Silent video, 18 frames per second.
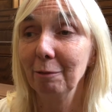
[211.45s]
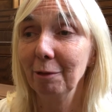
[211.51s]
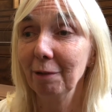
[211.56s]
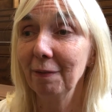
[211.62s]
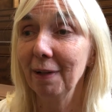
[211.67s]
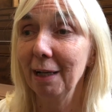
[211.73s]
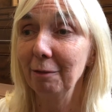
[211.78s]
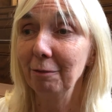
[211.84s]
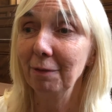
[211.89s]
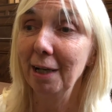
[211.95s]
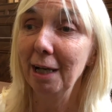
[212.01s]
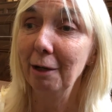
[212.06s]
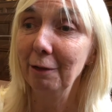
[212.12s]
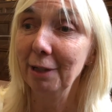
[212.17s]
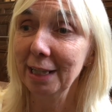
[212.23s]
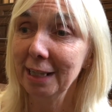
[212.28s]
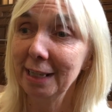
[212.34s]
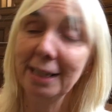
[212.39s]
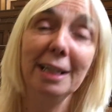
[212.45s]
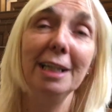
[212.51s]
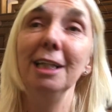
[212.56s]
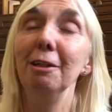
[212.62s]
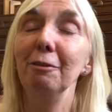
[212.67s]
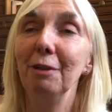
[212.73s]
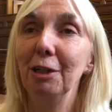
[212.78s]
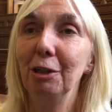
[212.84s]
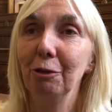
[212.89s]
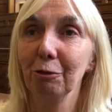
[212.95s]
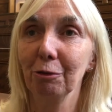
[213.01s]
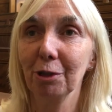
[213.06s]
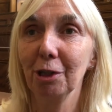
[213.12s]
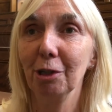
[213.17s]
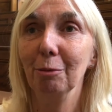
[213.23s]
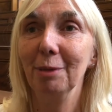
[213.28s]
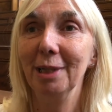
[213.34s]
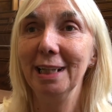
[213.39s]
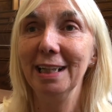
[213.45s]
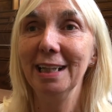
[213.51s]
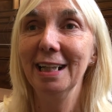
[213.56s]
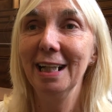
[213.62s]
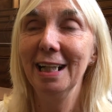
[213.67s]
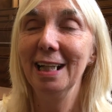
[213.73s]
We've had various individuals come in